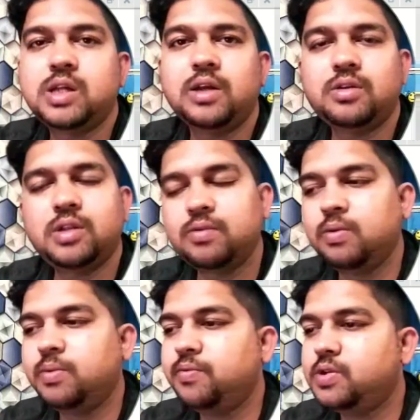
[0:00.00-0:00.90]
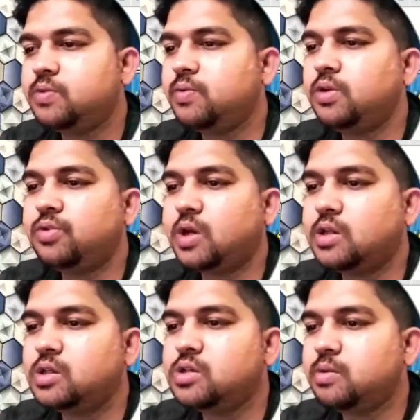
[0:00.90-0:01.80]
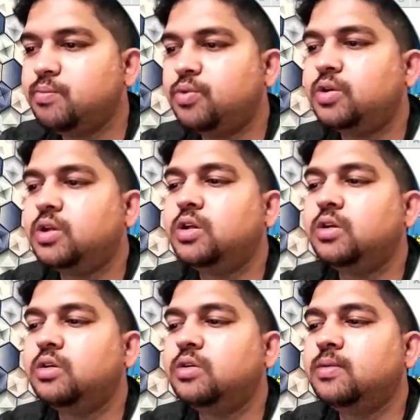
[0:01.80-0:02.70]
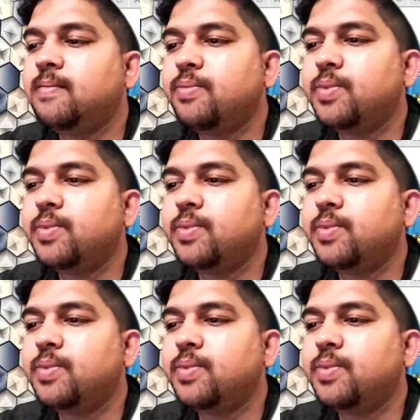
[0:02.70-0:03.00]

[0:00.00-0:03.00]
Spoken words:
can select that will be visible, you can just import it here.